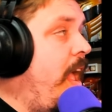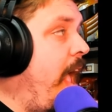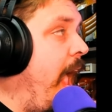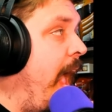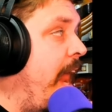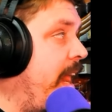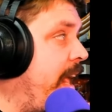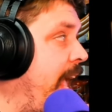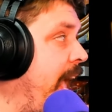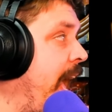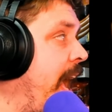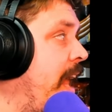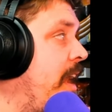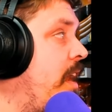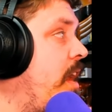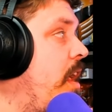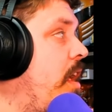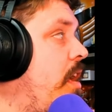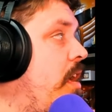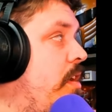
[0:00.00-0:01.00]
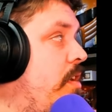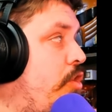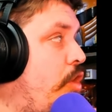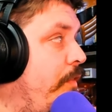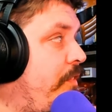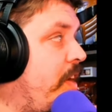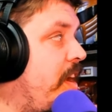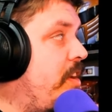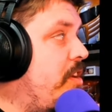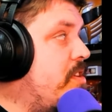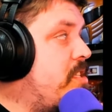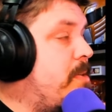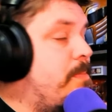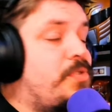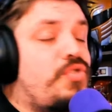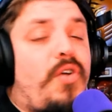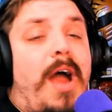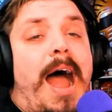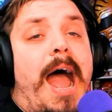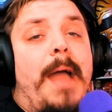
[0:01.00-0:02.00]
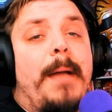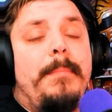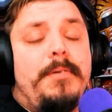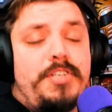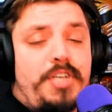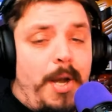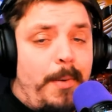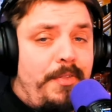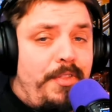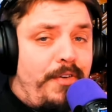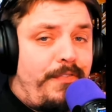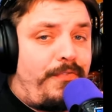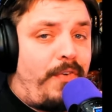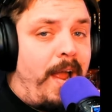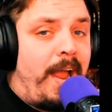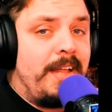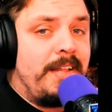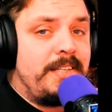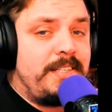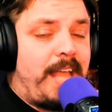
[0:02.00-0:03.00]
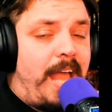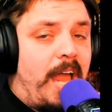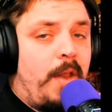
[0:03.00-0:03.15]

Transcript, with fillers: And again, don't forget to subscribe, share with your friends,